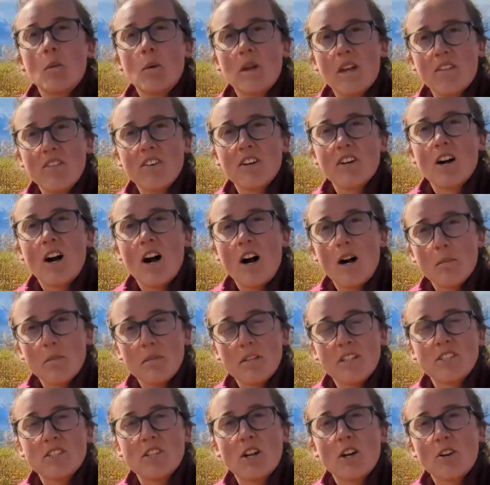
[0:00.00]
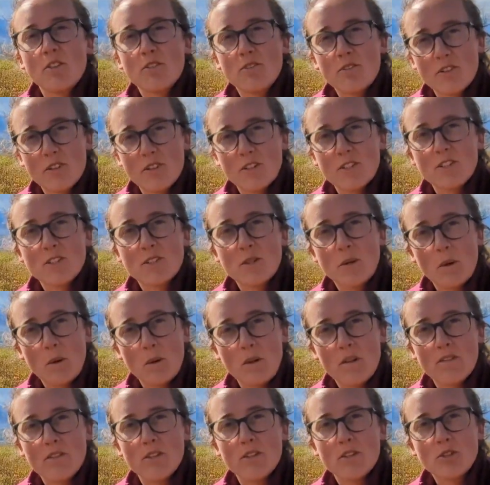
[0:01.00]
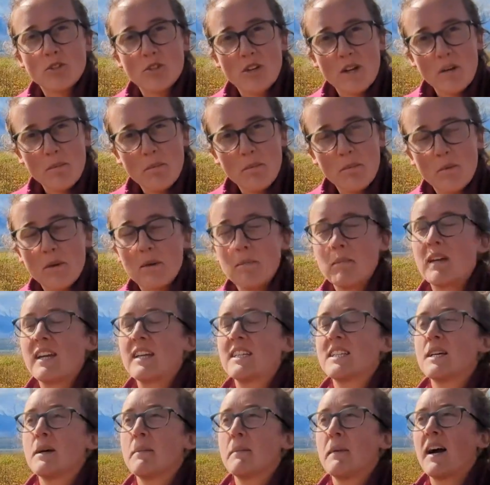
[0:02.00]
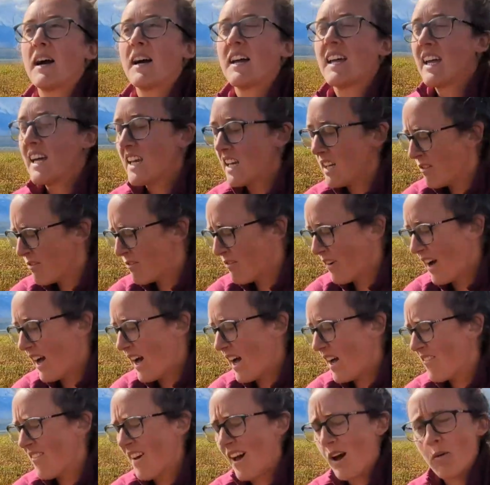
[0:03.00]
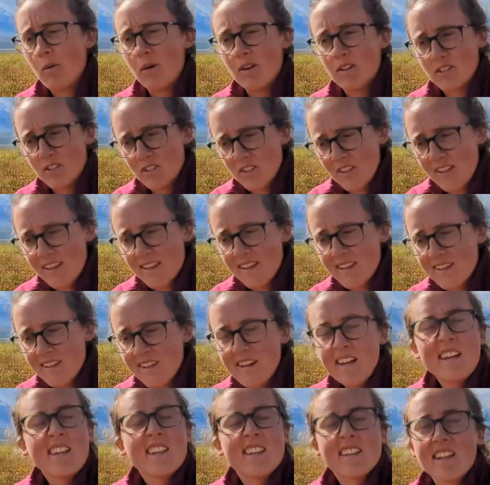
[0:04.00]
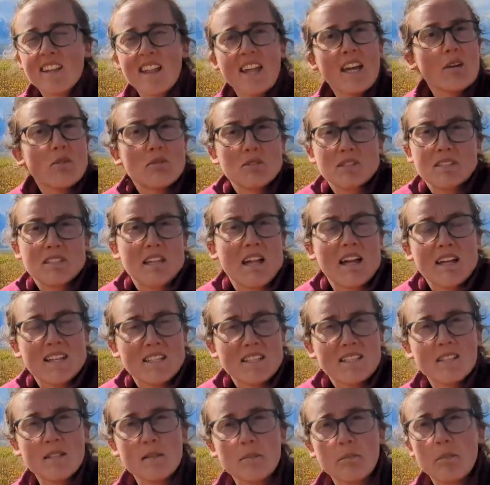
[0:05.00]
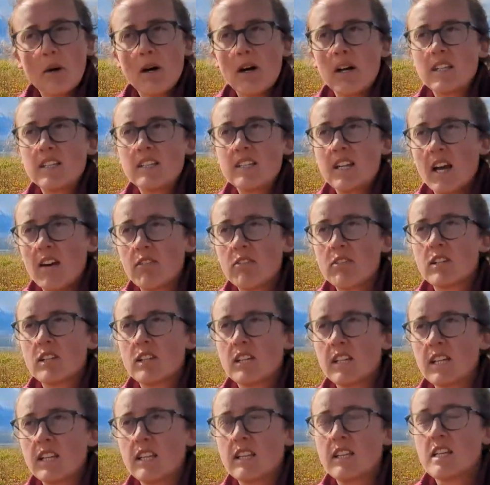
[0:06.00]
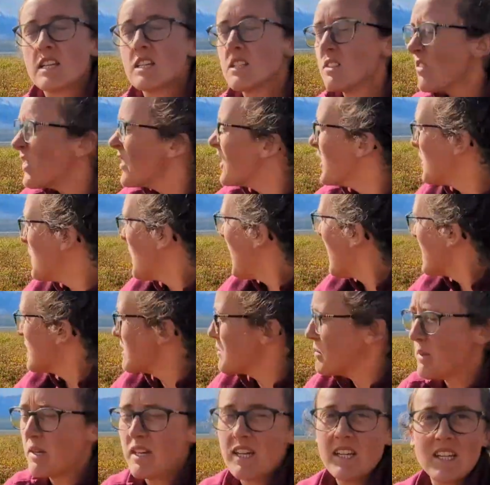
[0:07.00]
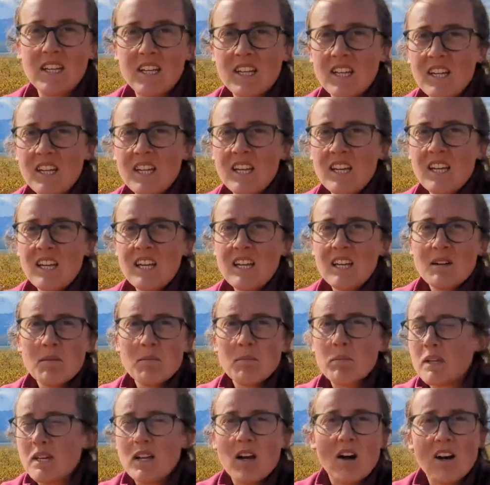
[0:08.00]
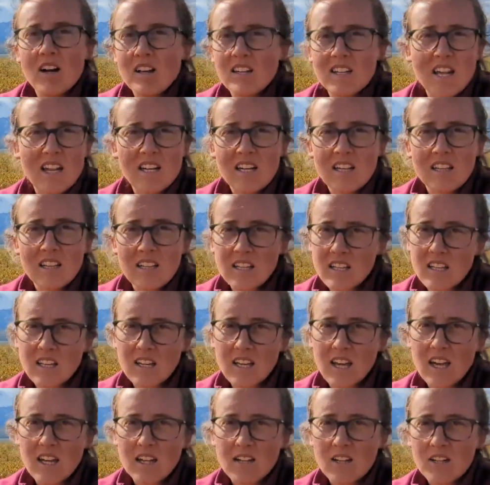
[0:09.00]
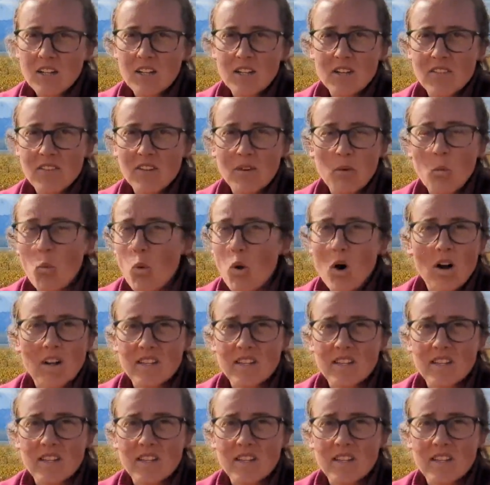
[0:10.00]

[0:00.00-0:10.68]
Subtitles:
We have accomplished our first goal of the trip. We made to mile 85 at Wonder Lake. The lake was nice, but definitely this view has been beyond anything I could have